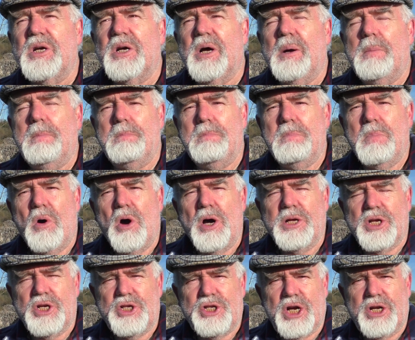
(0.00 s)

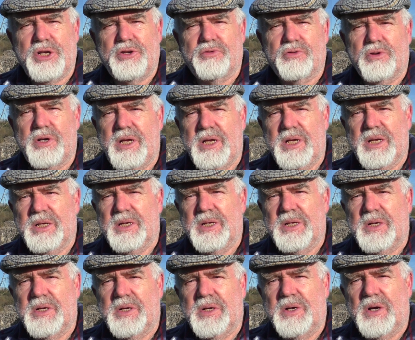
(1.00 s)
minor gentry,
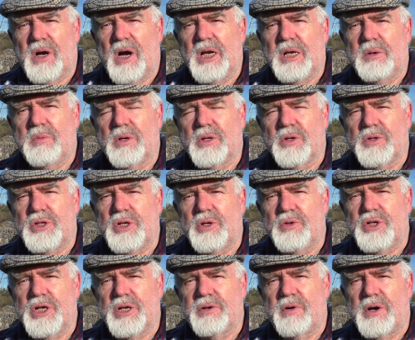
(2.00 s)
only 1 or 2
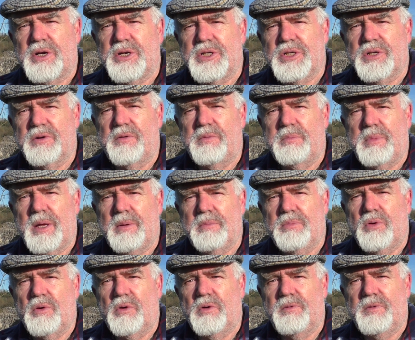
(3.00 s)
generations off of being
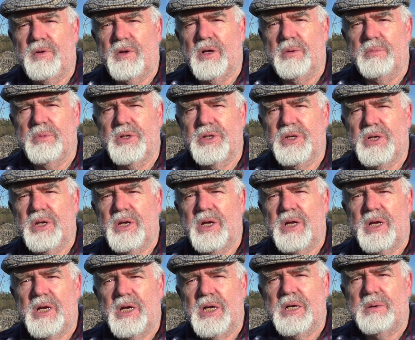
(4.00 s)
poor farmers,
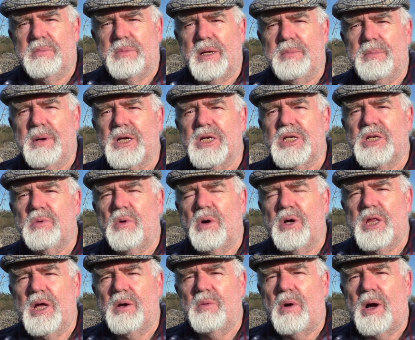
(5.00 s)
but they managed to work
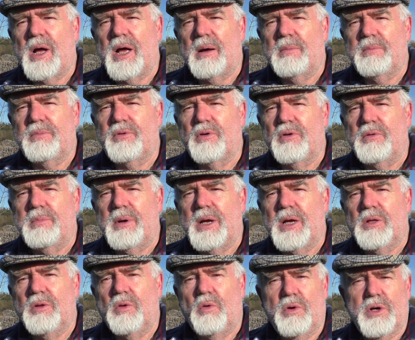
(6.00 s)
their way up through
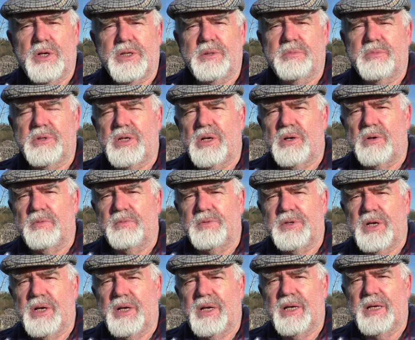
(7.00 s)
being lawyers
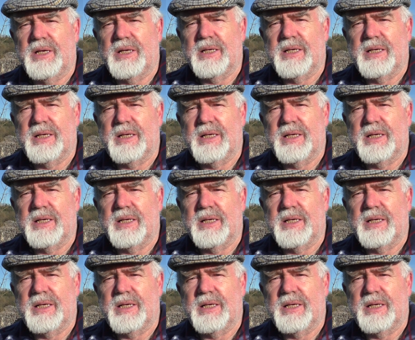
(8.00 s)
themselves.